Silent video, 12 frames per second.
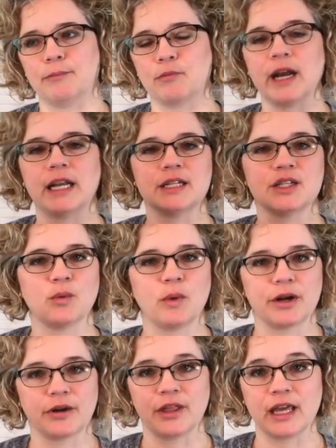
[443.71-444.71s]
right into
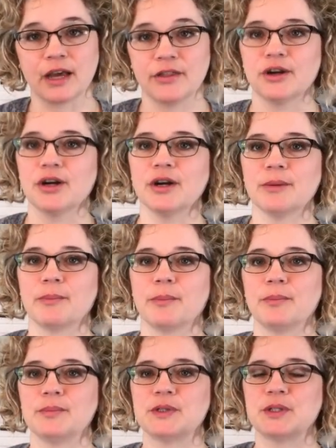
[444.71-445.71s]
one or the other.
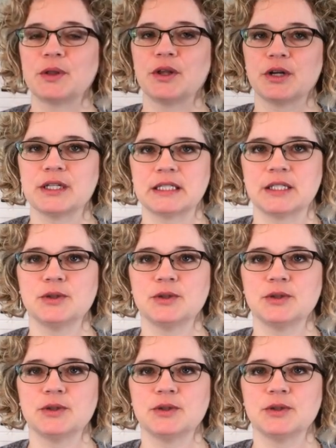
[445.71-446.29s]
So there is